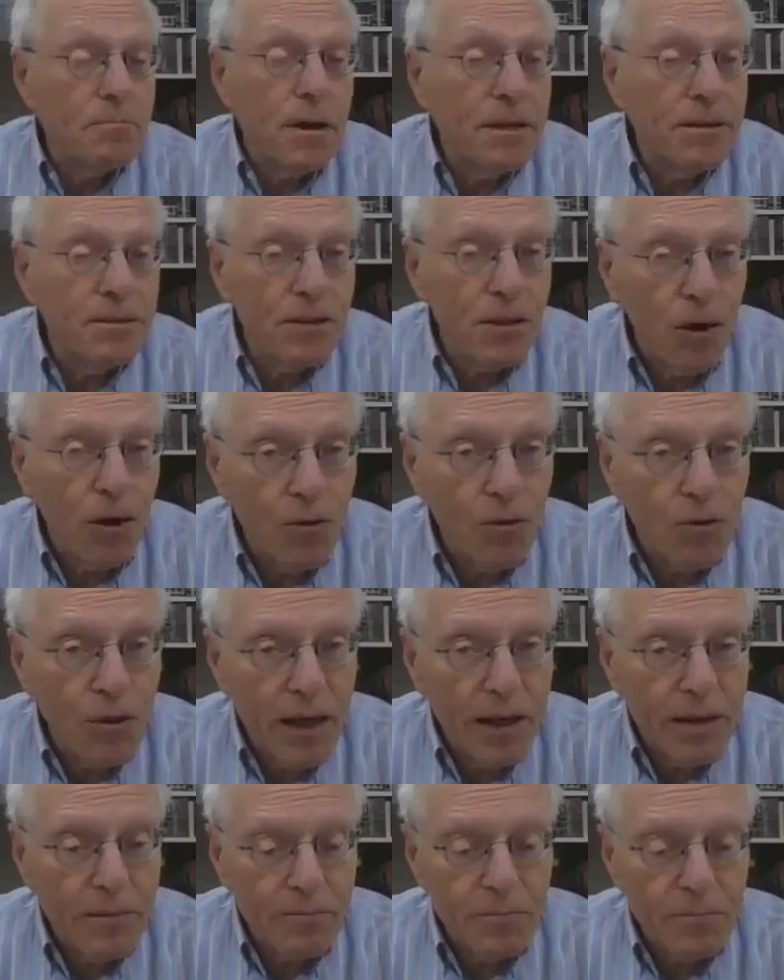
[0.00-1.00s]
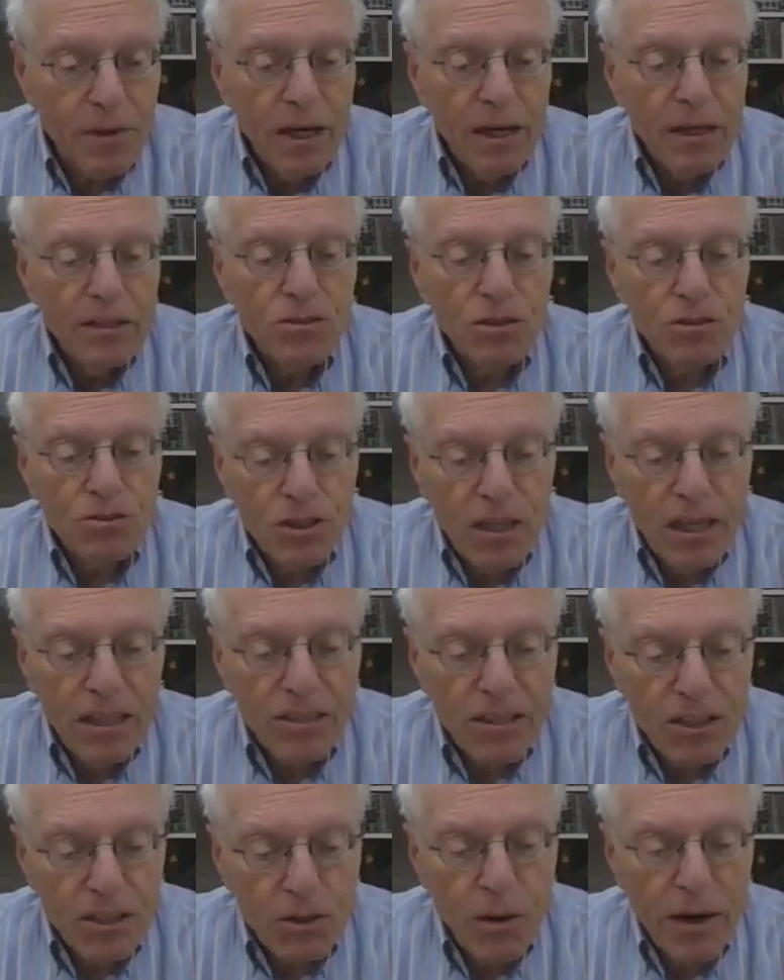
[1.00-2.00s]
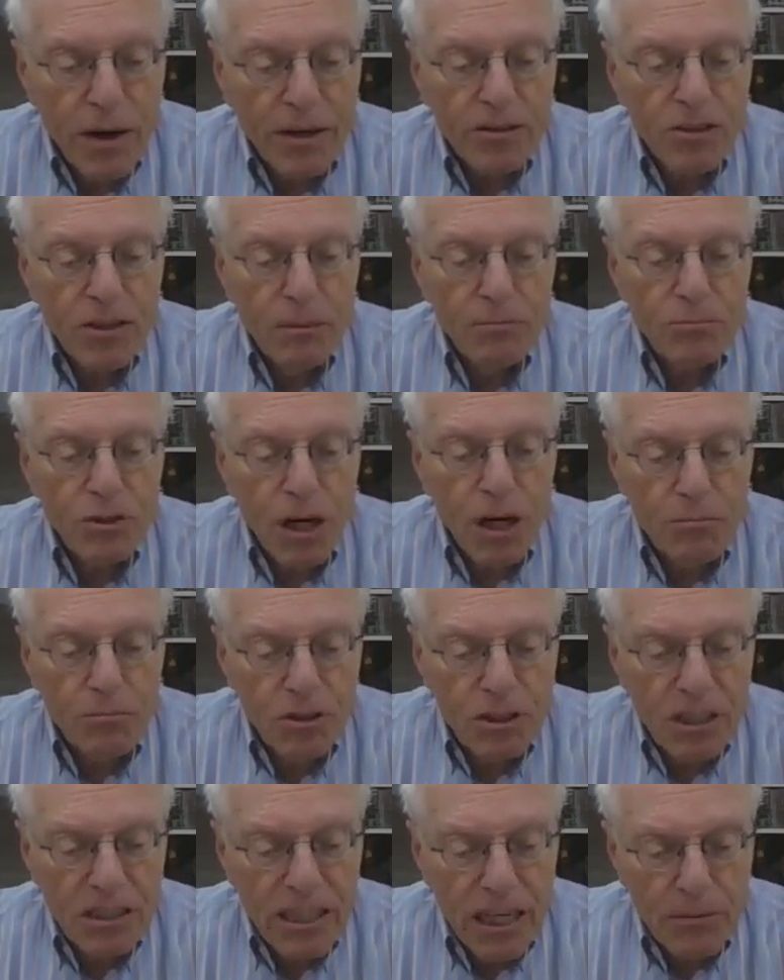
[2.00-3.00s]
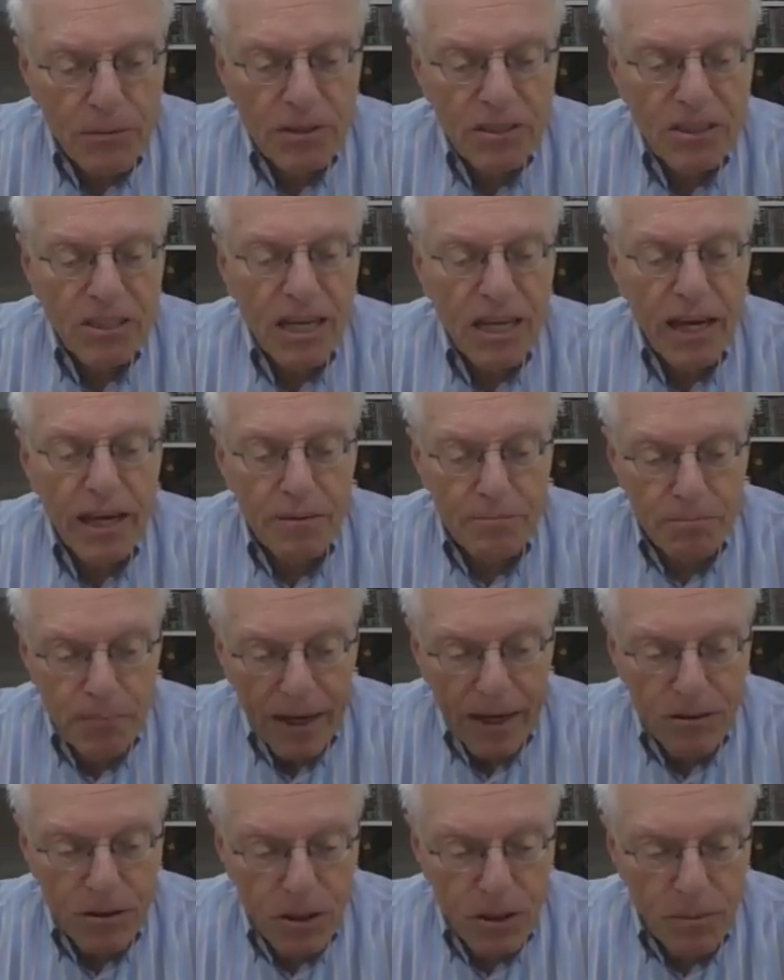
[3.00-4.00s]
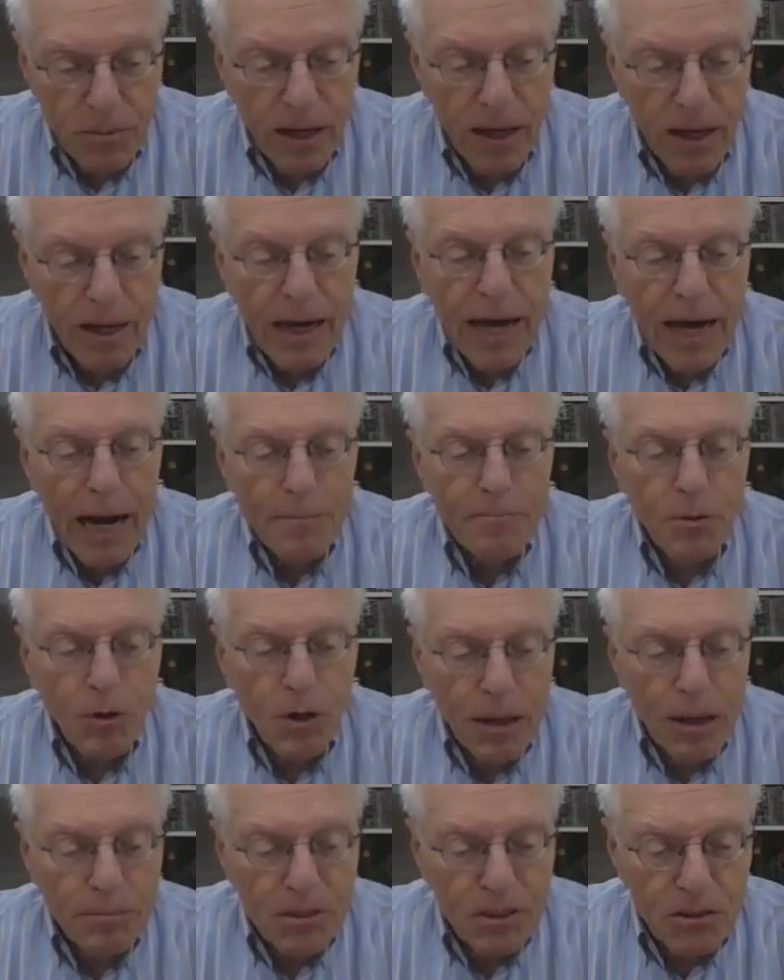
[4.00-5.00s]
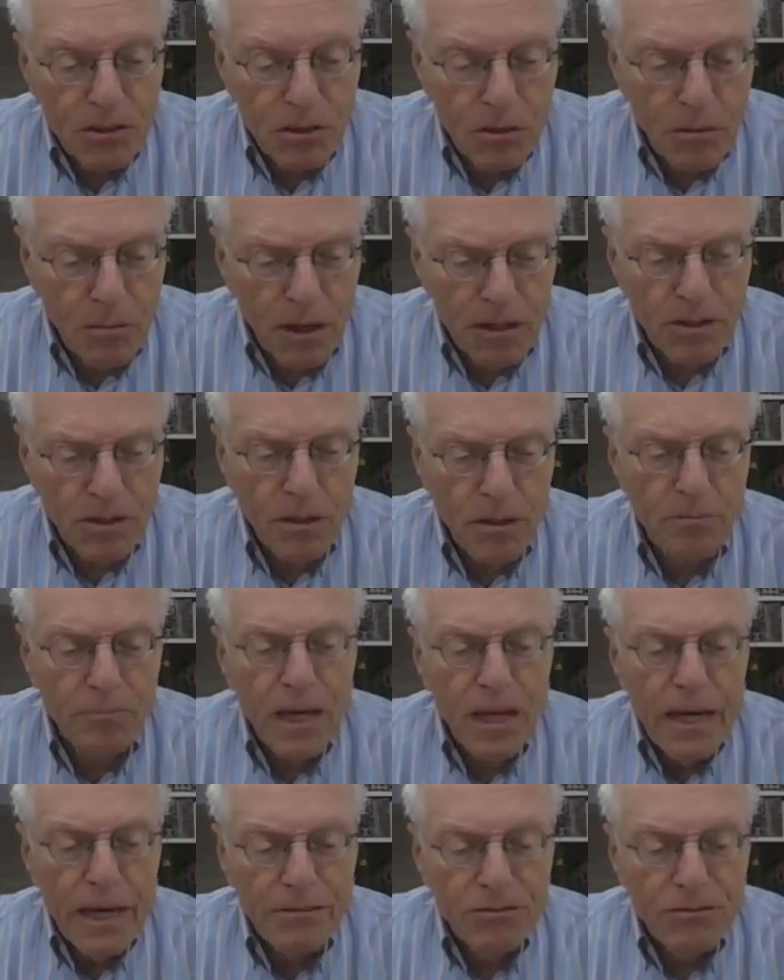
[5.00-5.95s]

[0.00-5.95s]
I paid you the whole thing. So she has to swear, just like we say by ksuba, hapokemus ksubasam.